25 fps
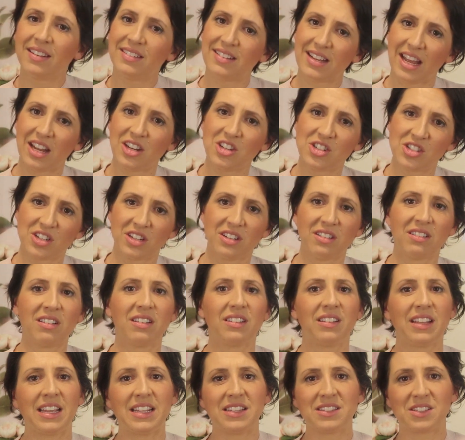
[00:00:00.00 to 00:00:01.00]
tension
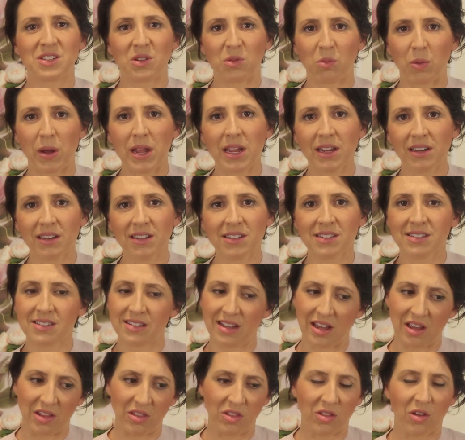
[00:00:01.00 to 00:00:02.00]
leads to weakness,
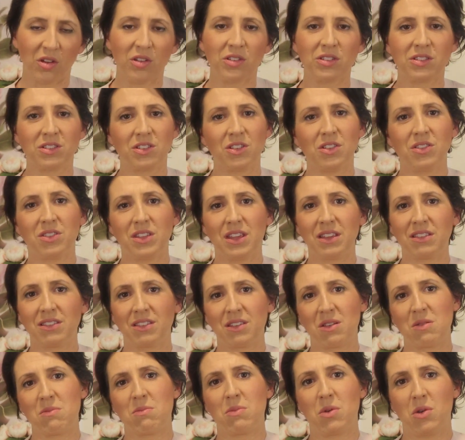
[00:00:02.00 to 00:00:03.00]
and those two things
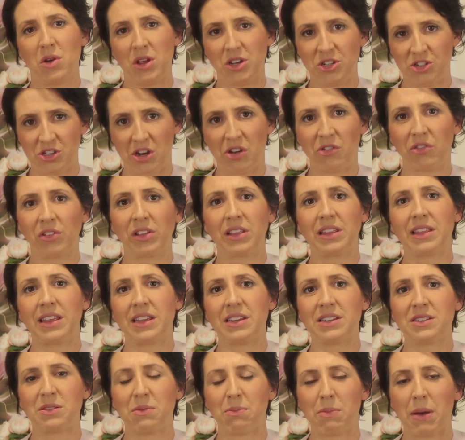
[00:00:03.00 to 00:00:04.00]
combined generally
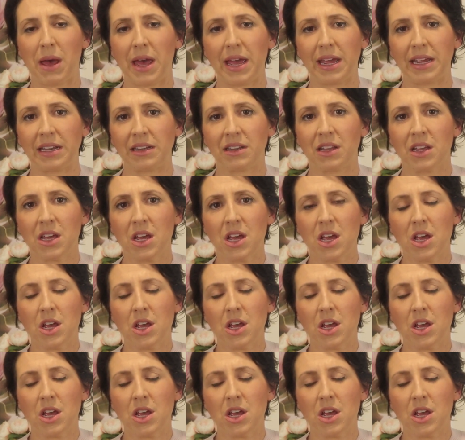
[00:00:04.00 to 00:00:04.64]
lead to pain.